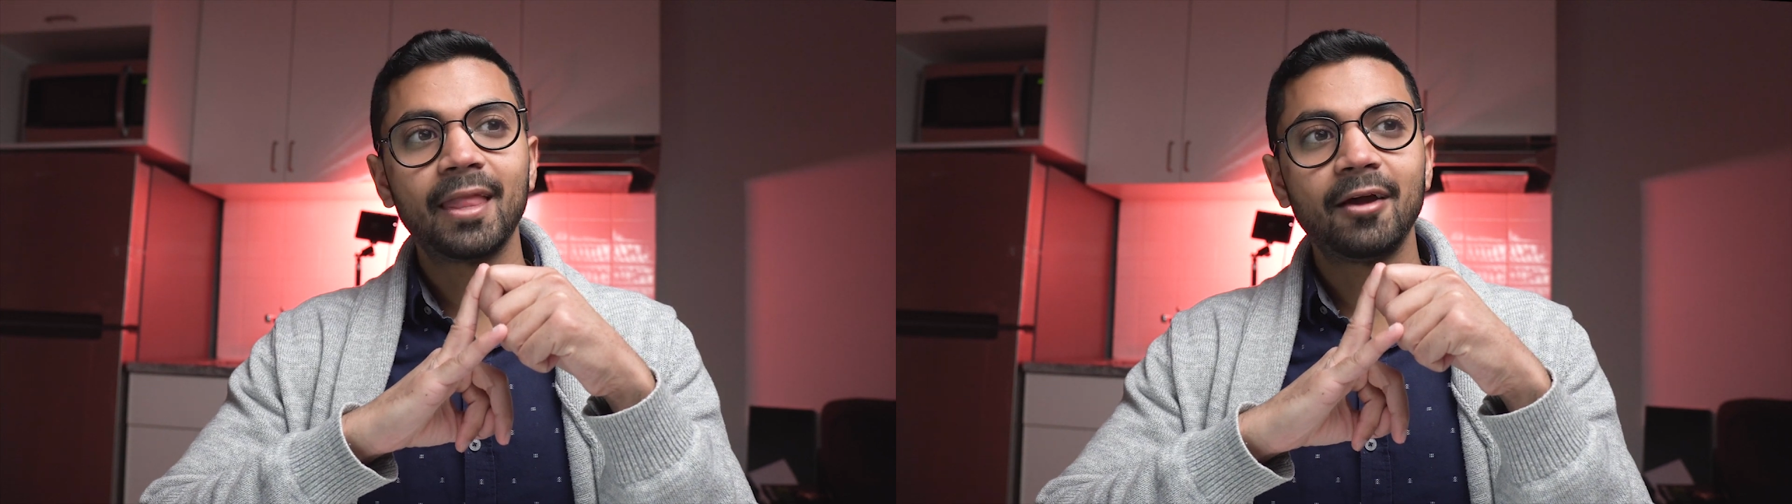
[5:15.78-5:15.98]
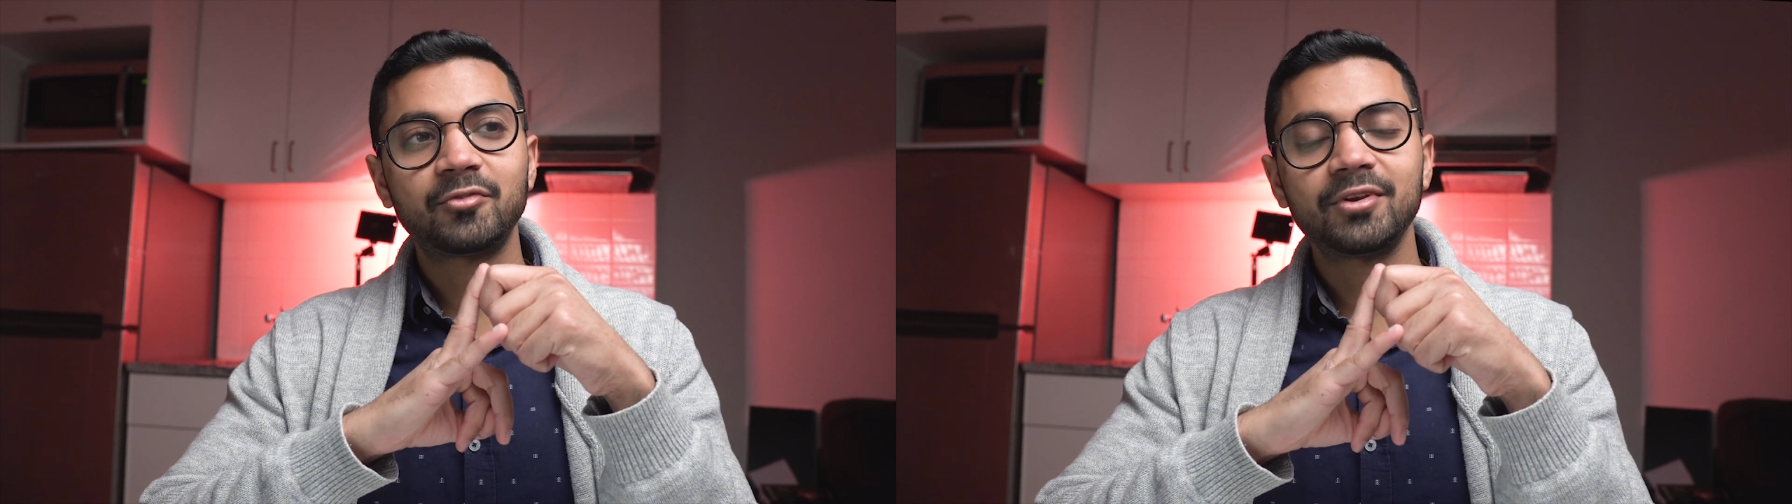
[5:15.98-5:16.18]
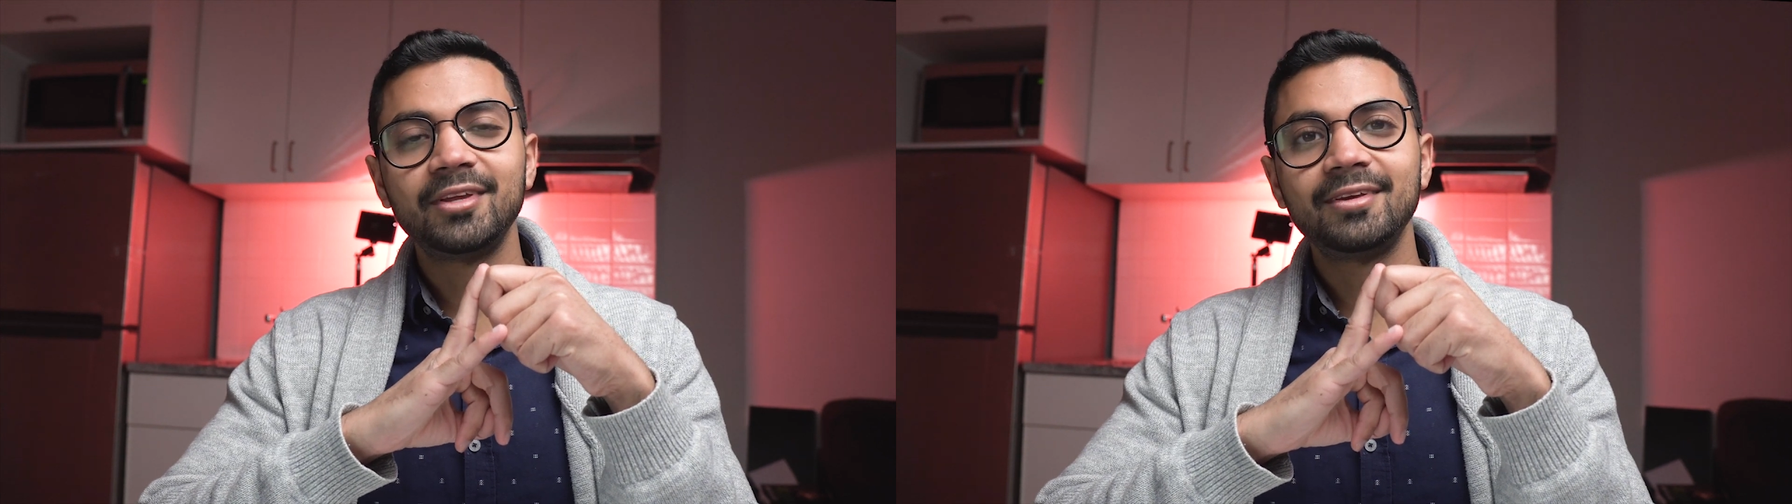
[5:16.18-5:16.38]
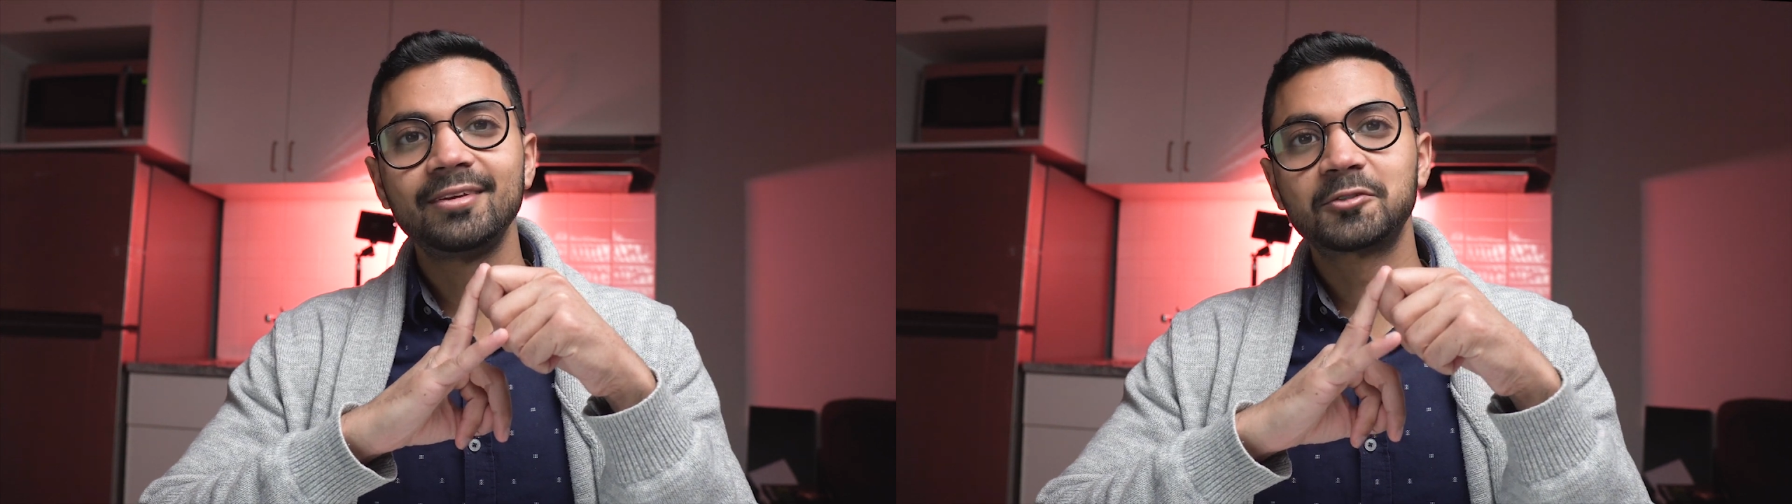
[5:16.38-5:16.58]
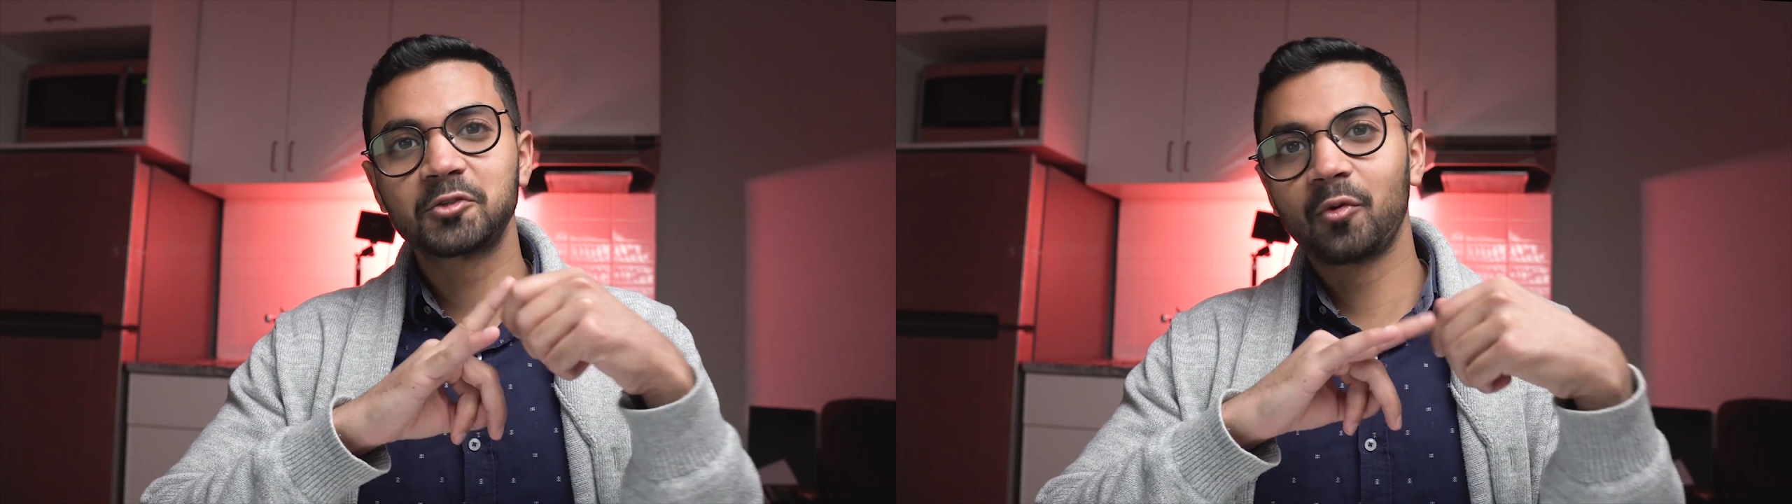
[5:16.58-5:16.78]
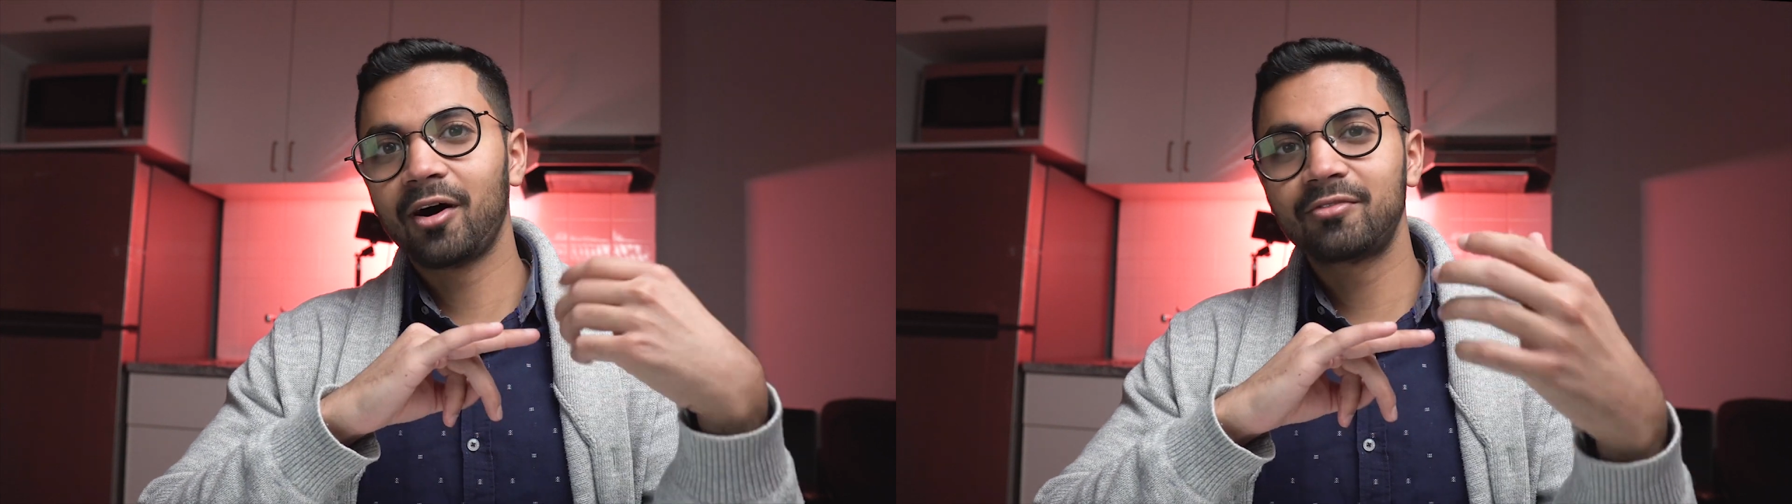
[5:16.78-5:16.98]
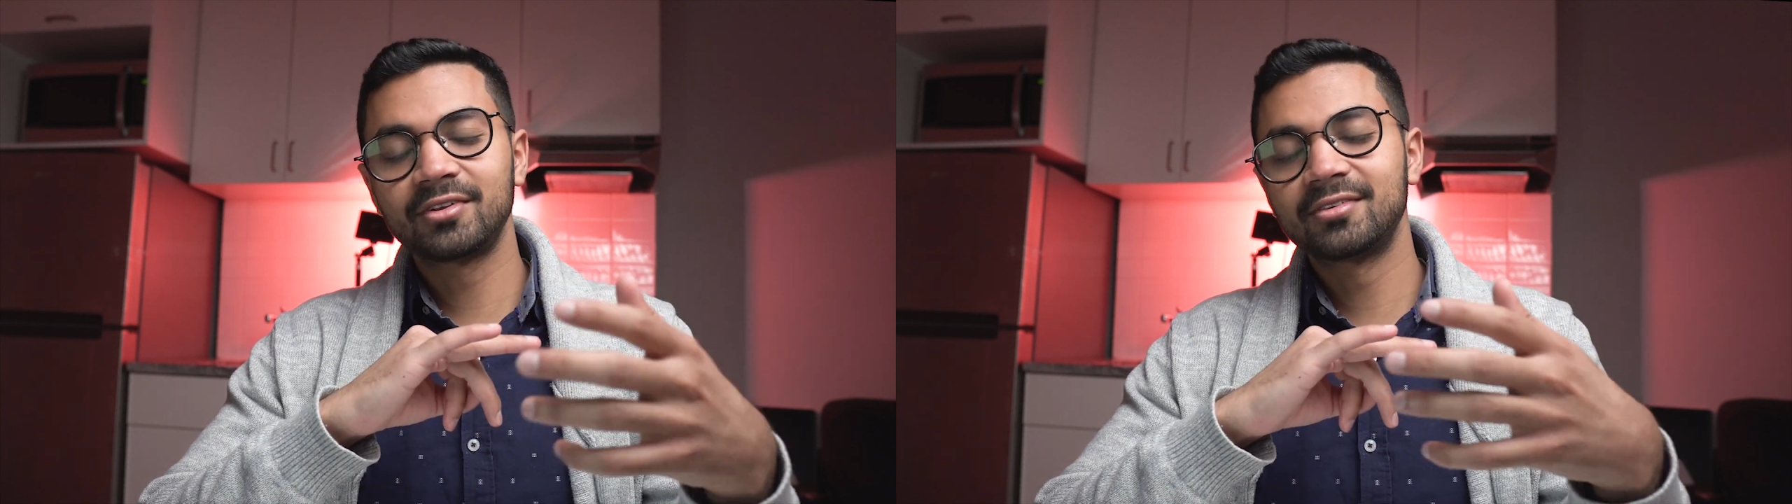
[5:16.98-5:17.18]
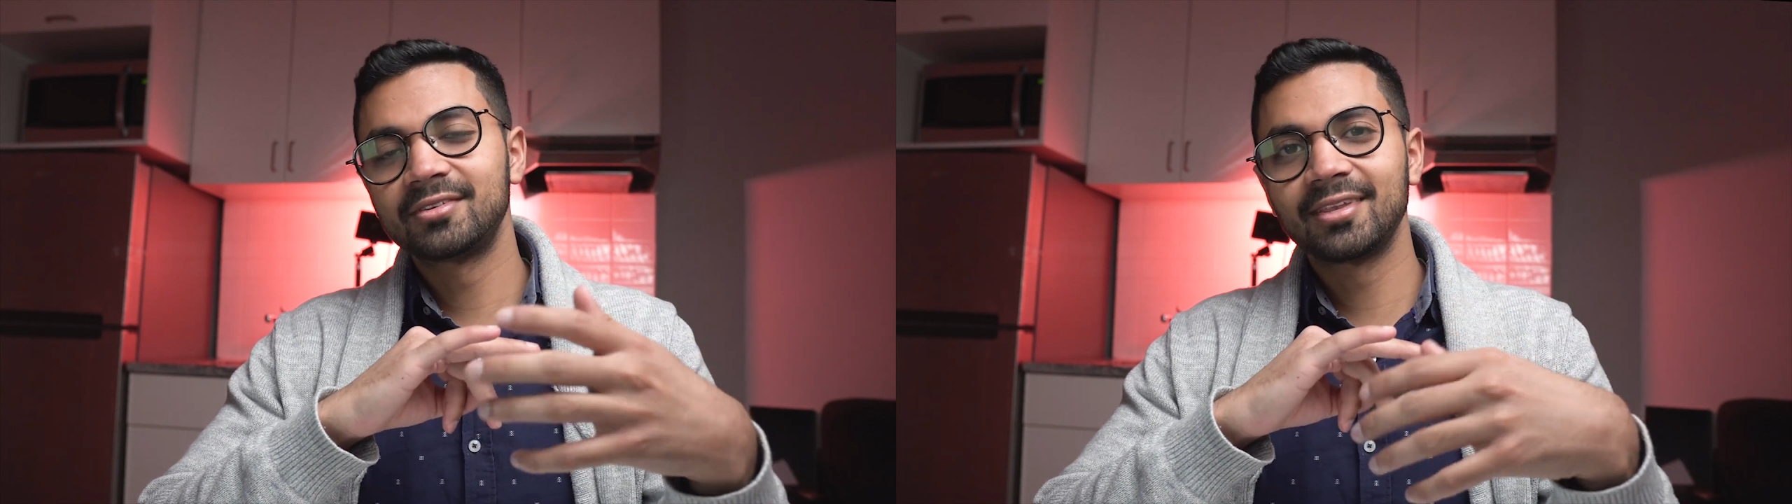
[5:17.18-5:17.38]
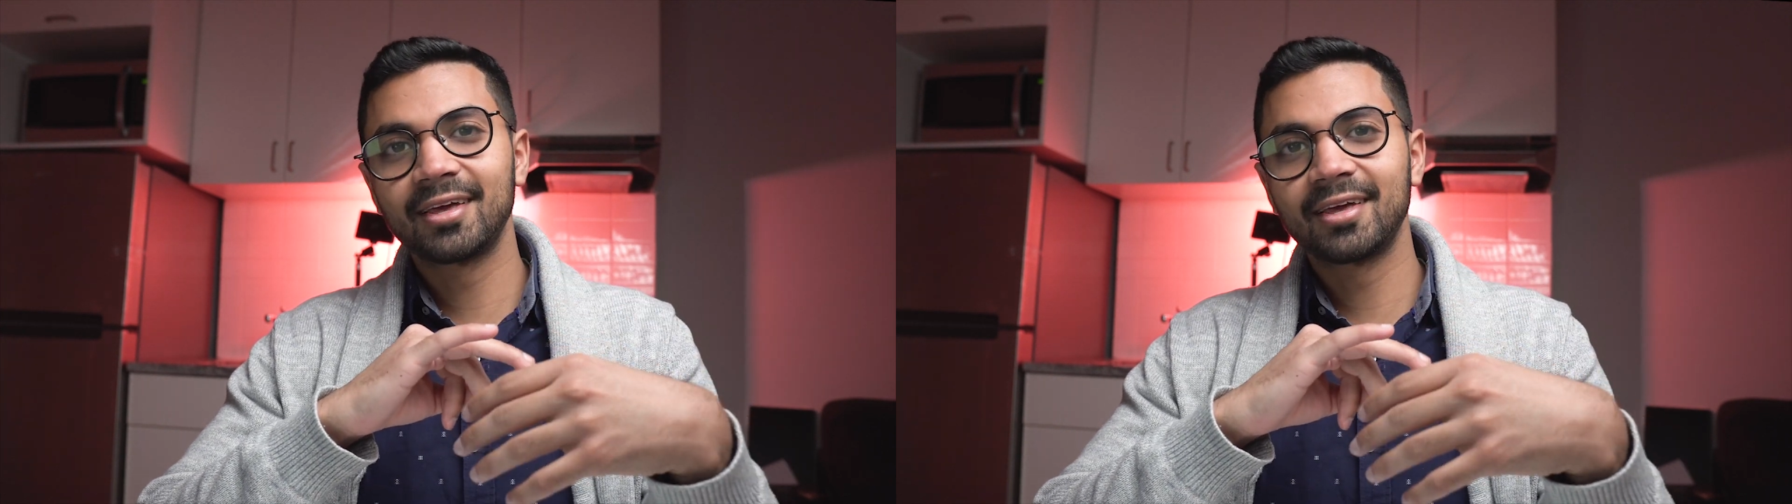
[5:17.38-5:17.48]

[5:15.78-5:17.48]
every so often,